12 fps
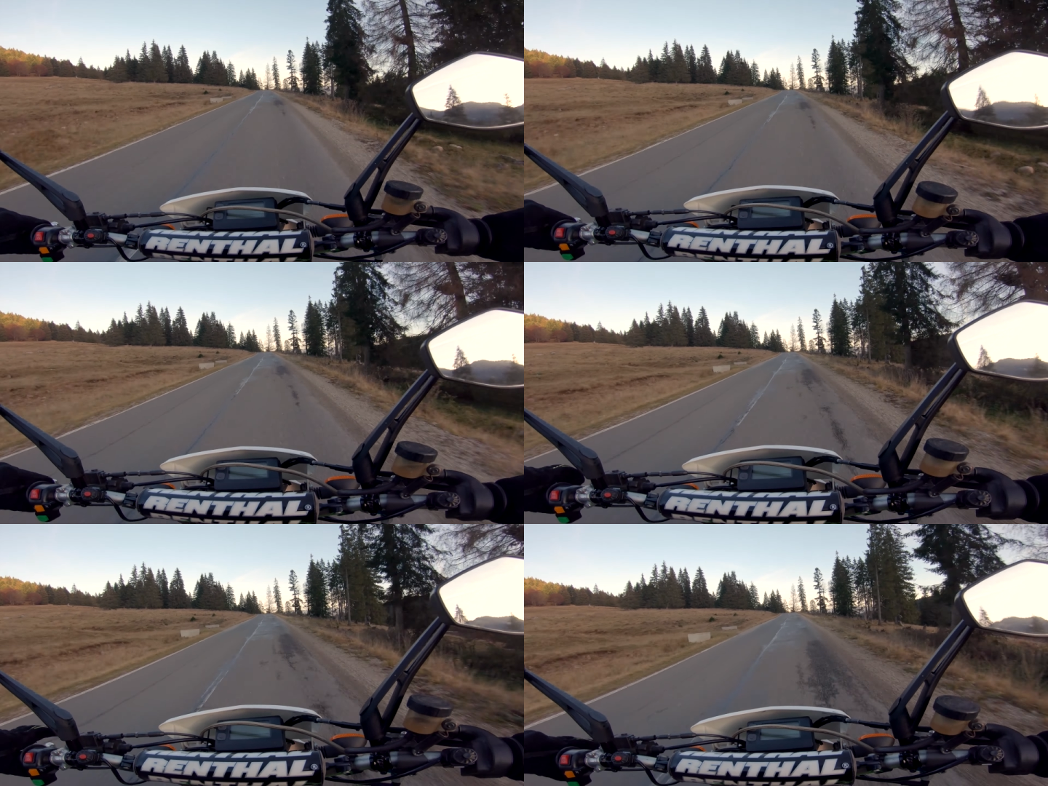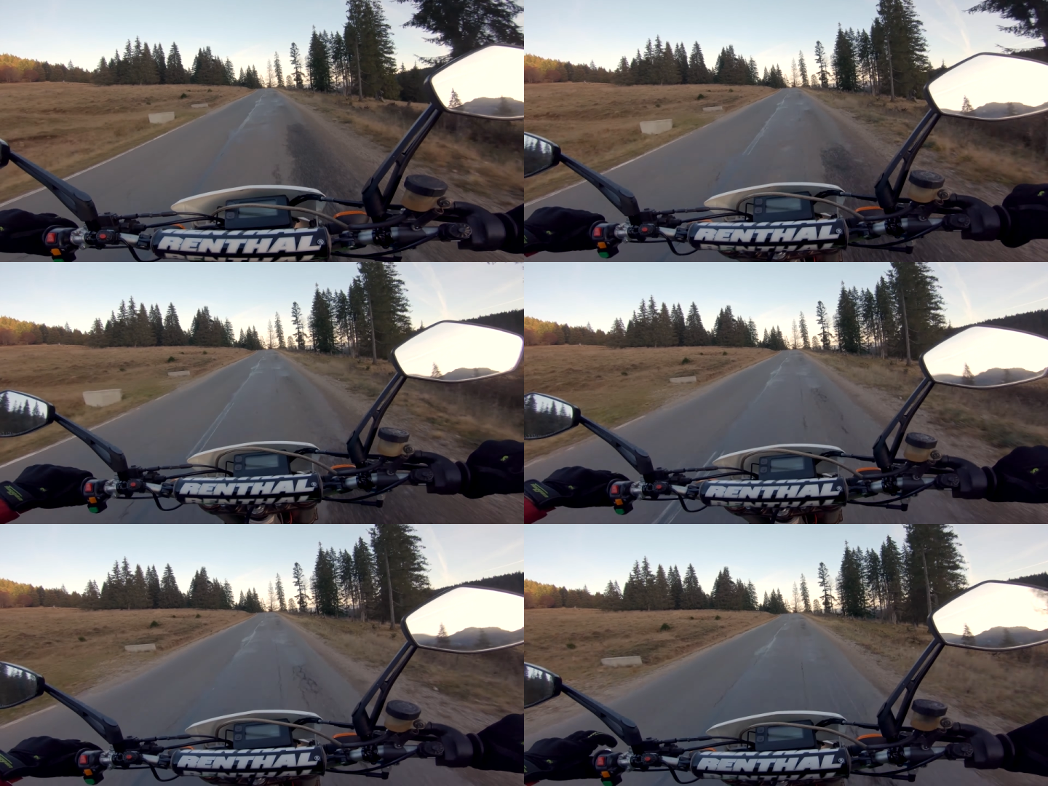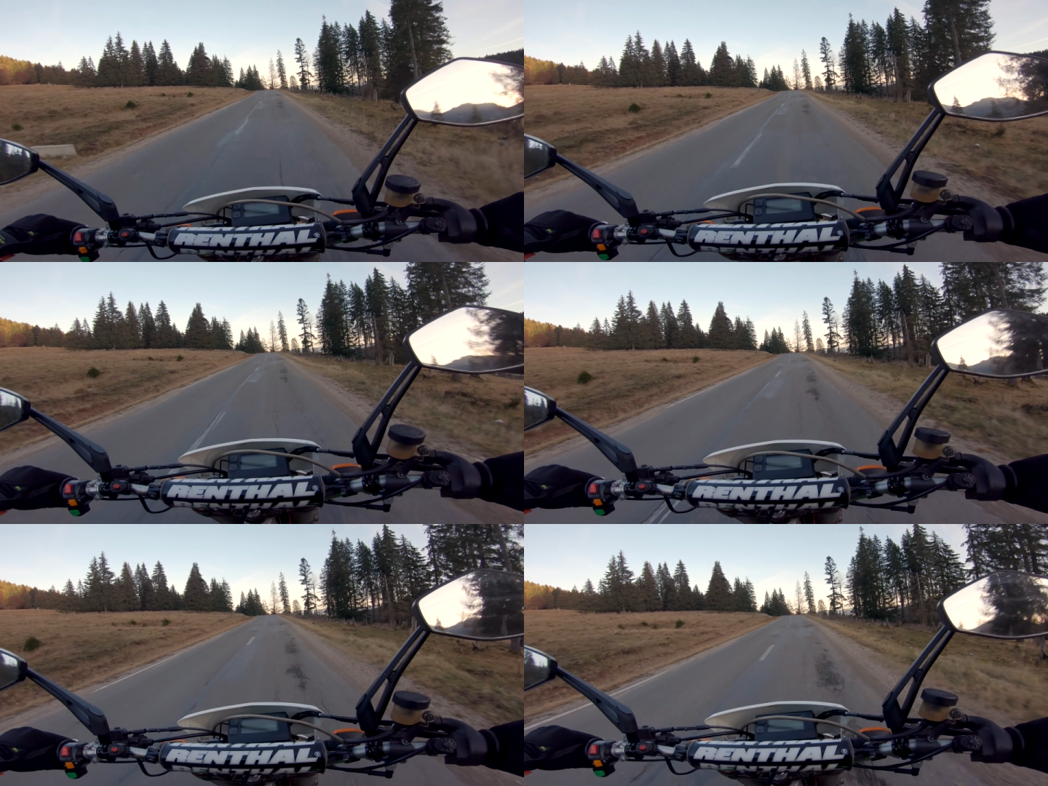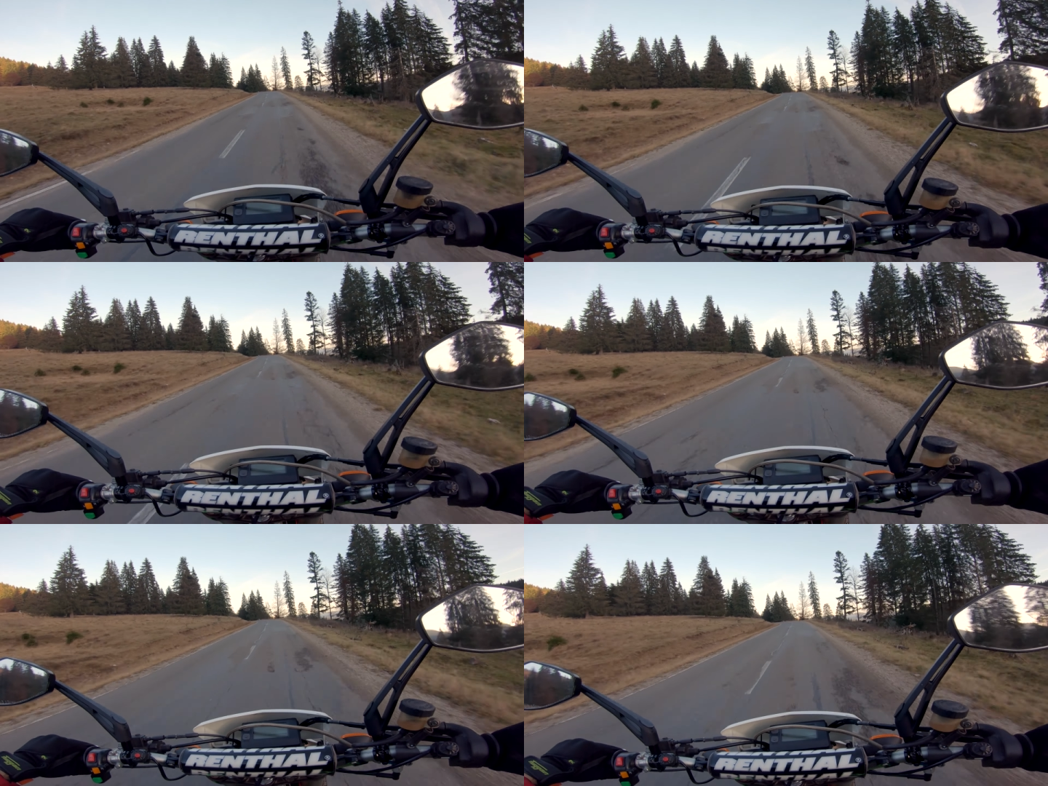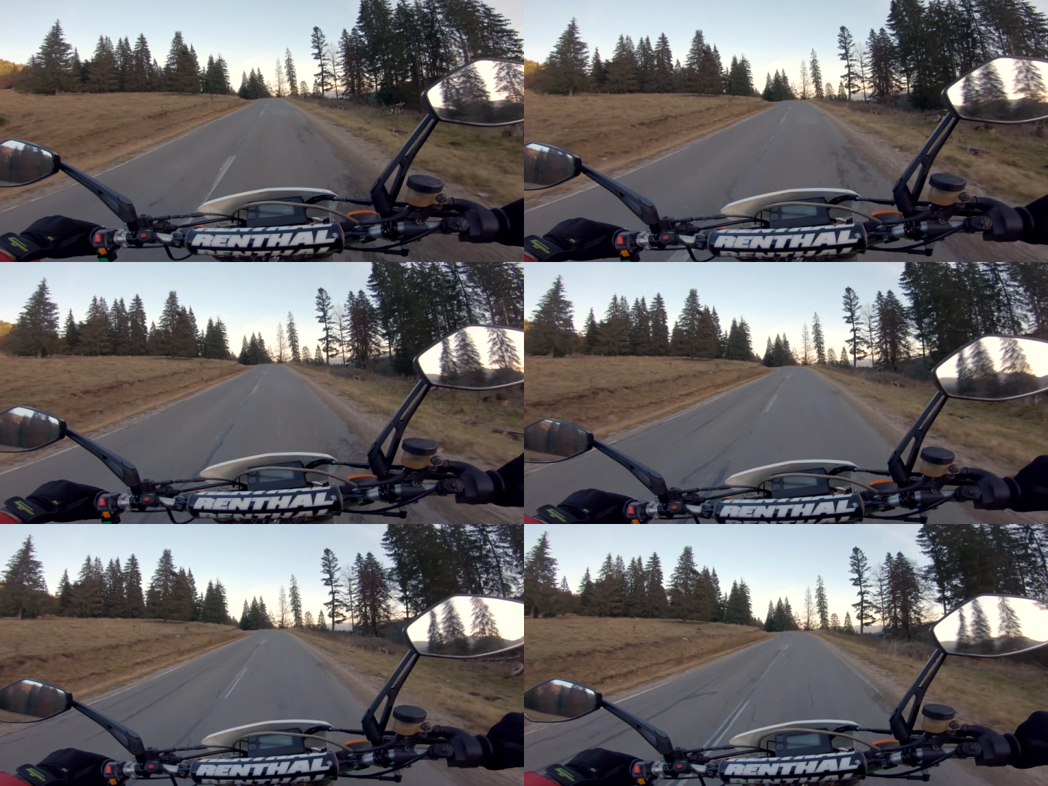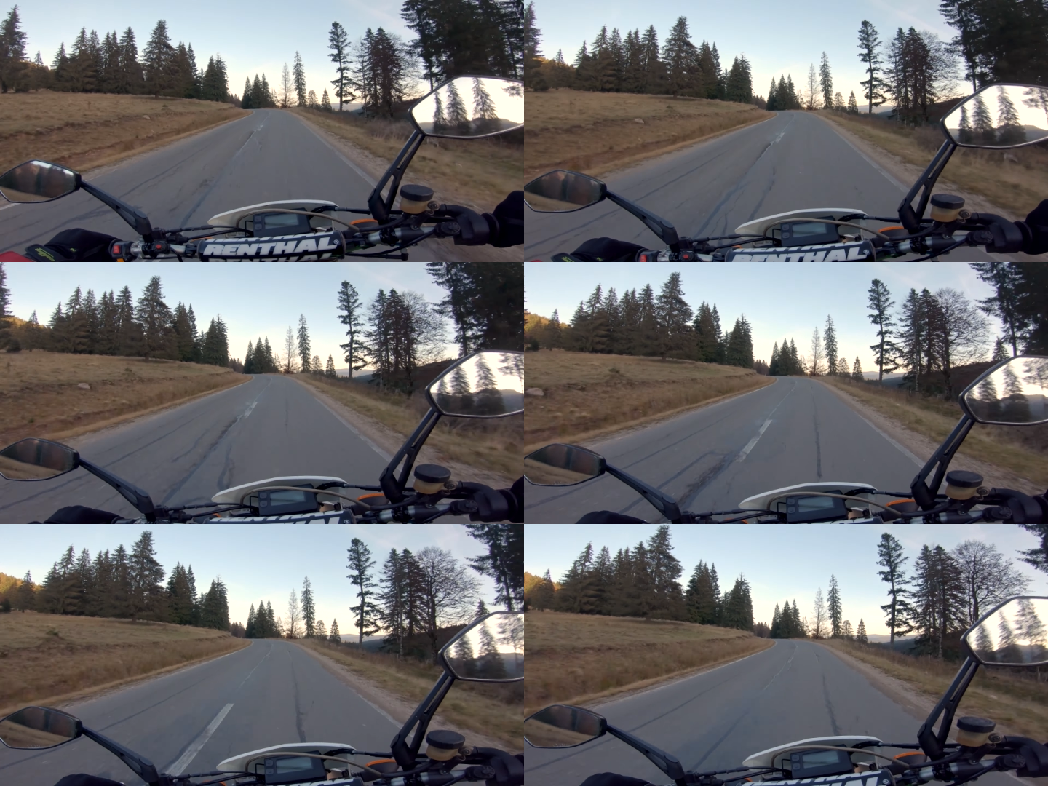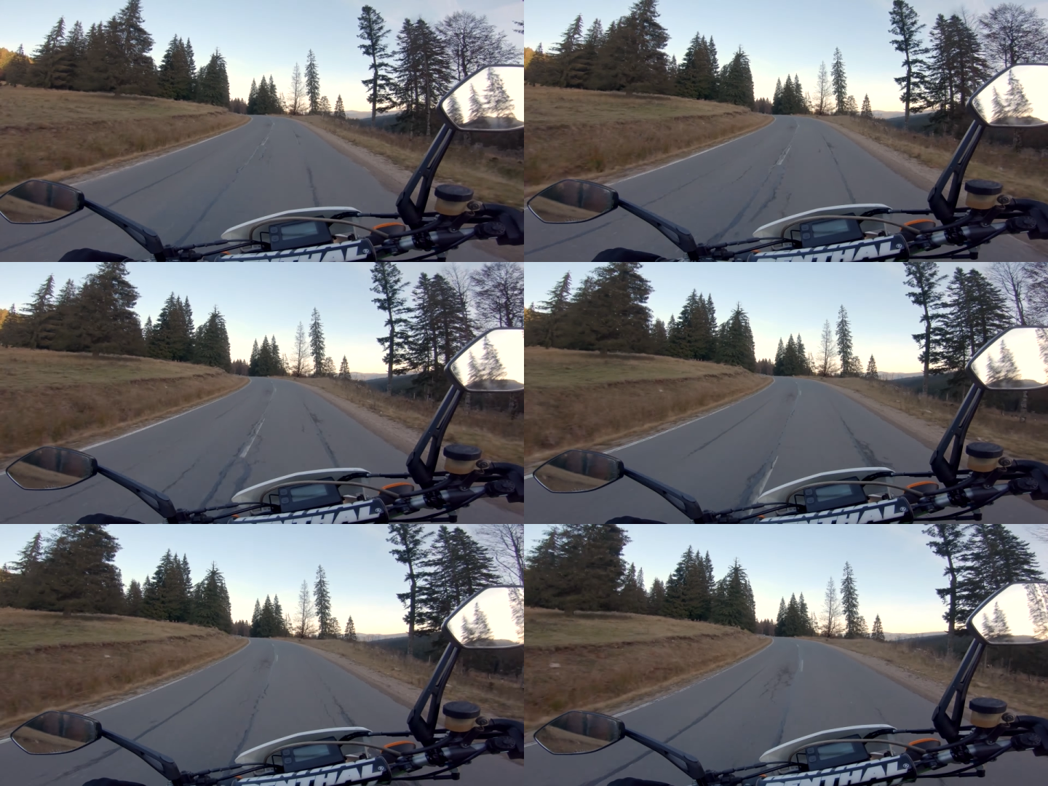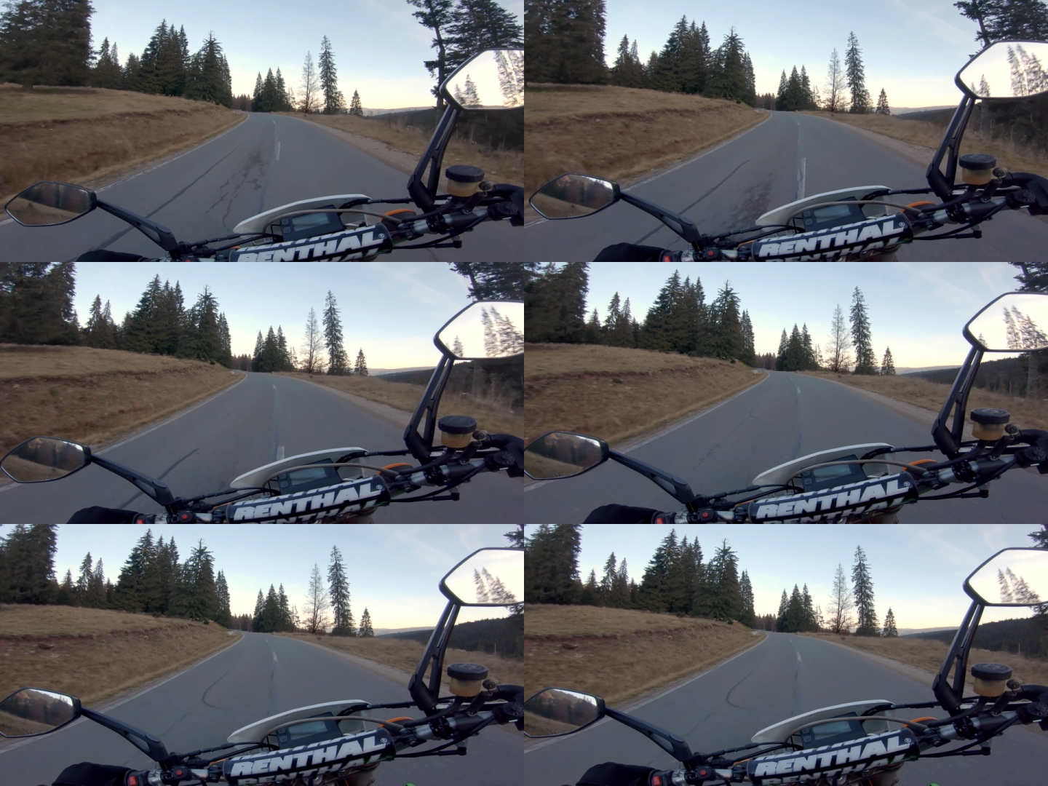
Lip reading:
No face is visible, so there are no lips to read.